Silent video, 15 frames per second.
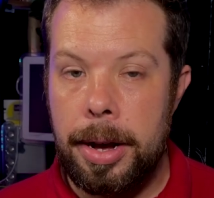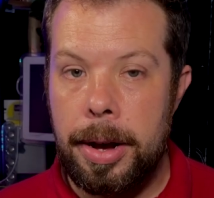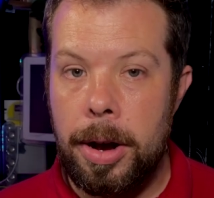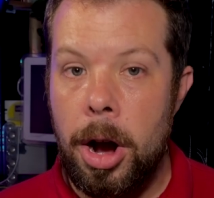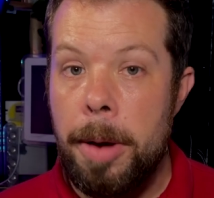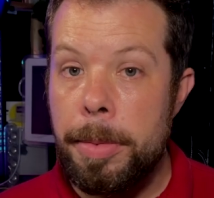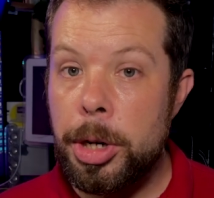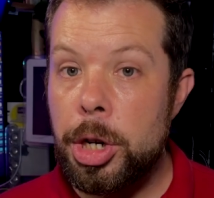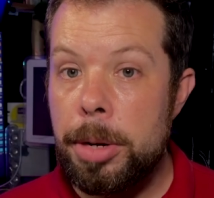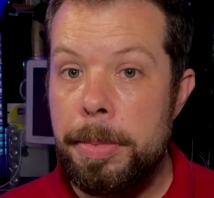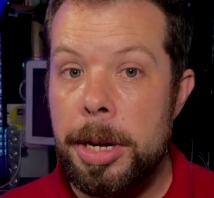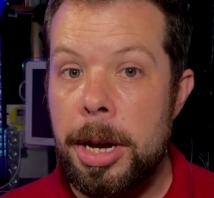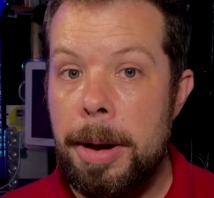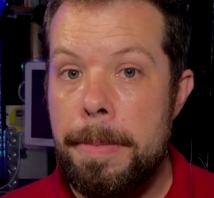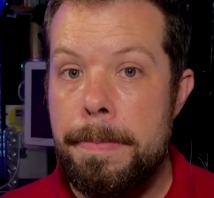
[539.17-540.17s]
I'm
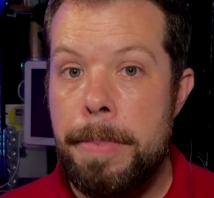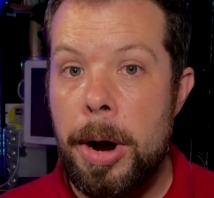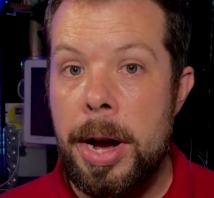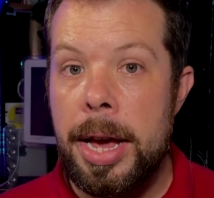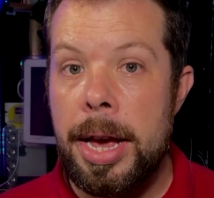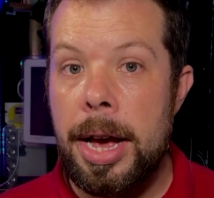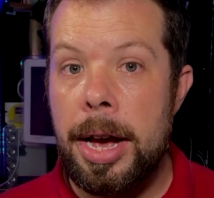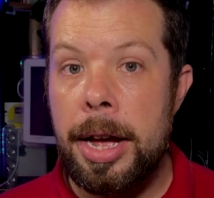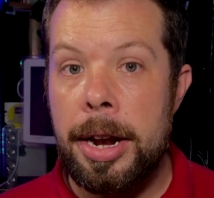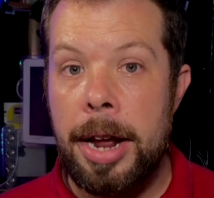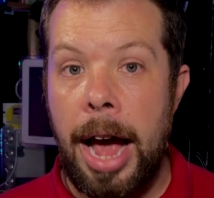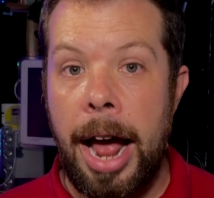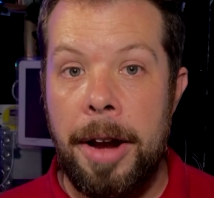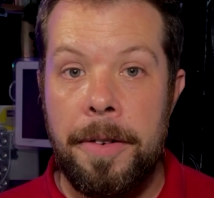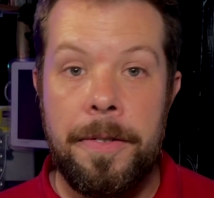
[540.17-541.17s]
assuming by an
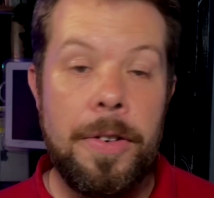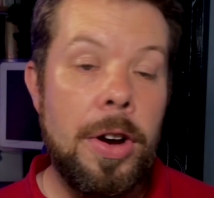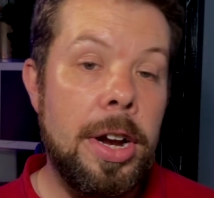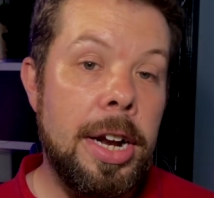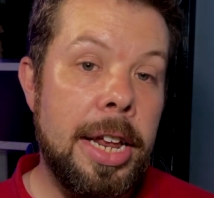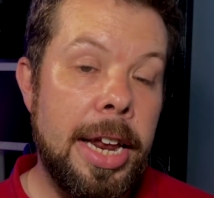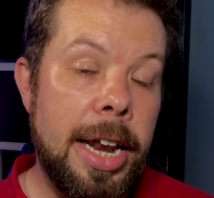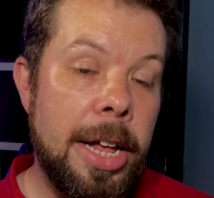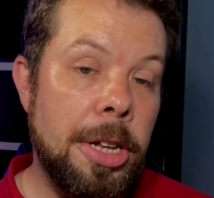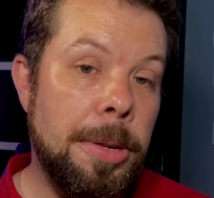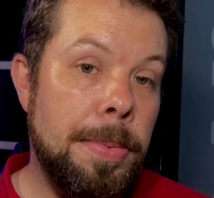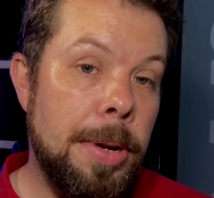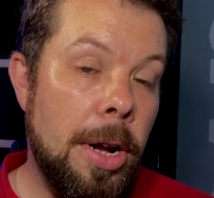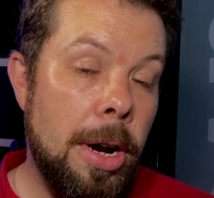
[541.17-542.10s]
and finally announcement,